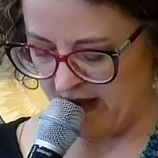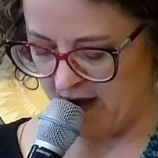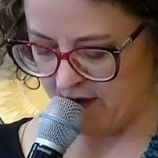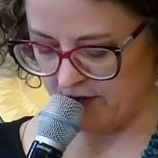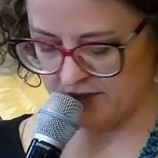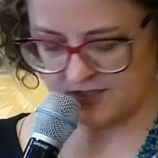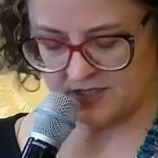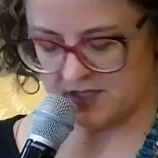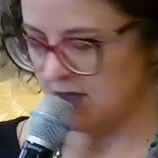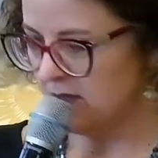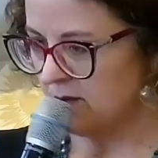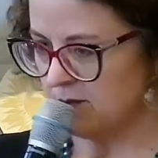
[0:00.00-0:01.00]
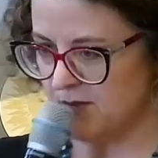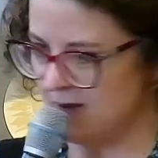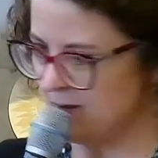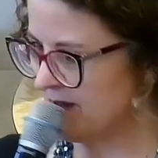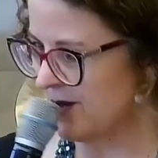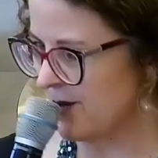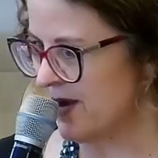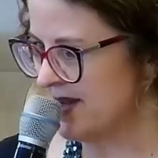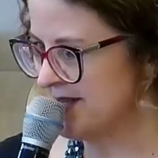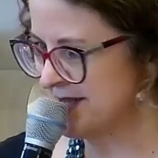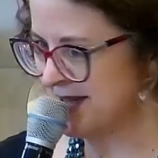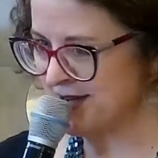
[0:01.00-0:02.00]
These experiences added to
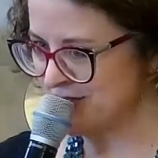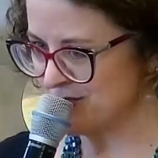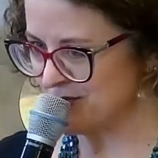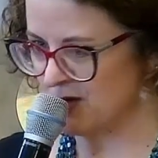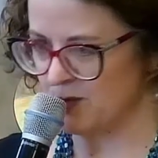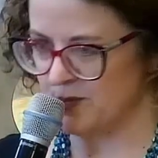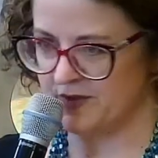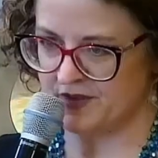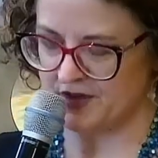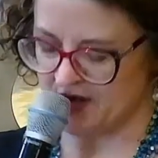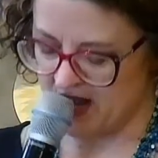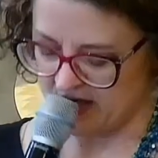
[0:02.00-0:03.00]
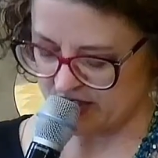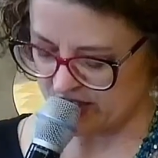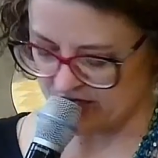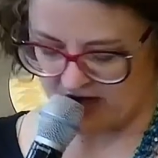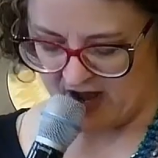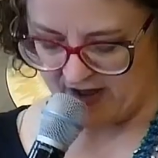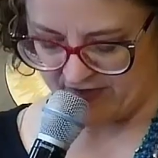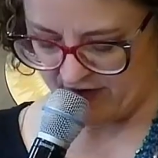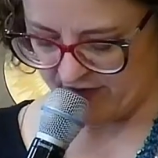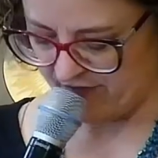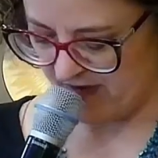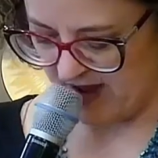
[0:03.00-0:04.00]
my understanding of
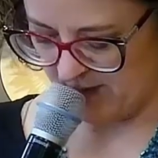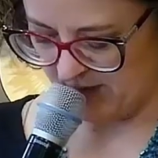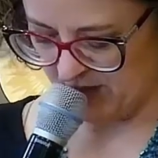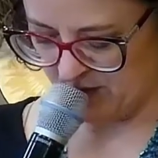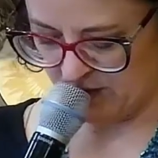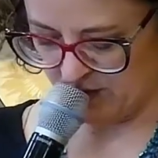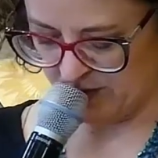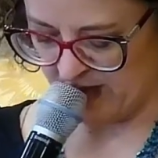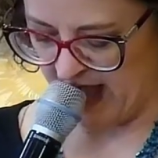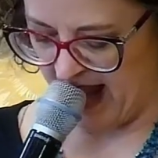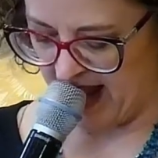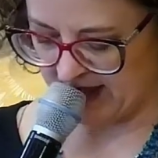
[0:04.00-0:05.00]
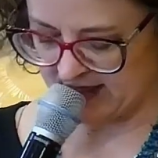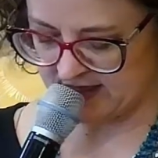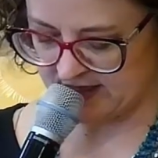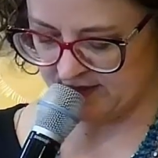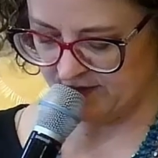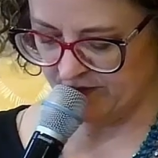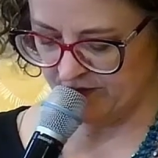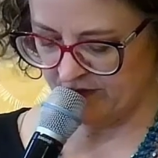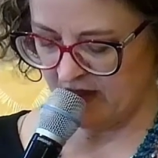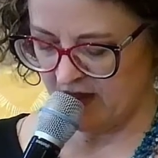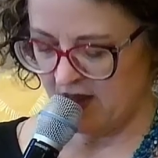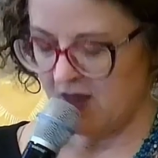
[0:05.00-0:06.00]
allyship and gave me the confidence to
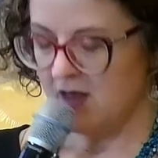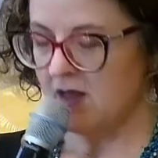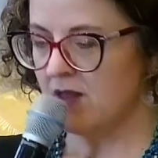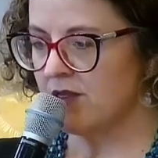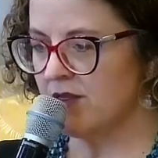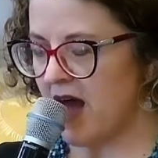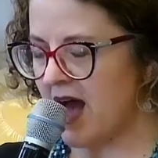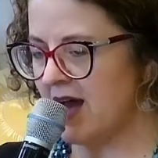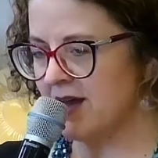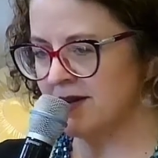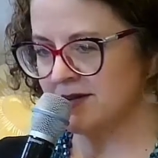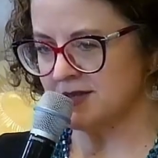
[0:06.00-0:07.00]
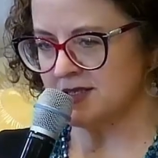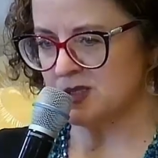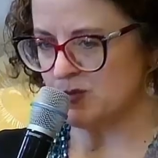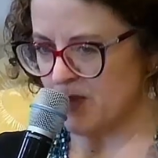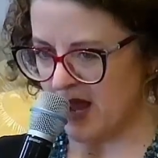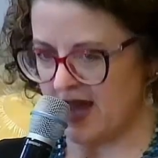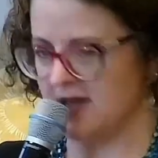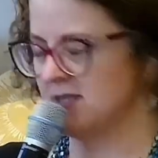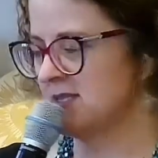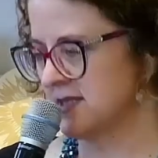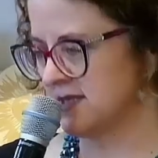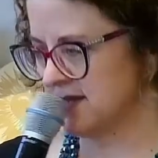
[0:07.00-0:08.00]
parent someday with these
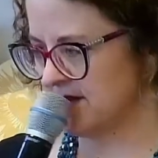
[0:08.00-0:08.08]
values.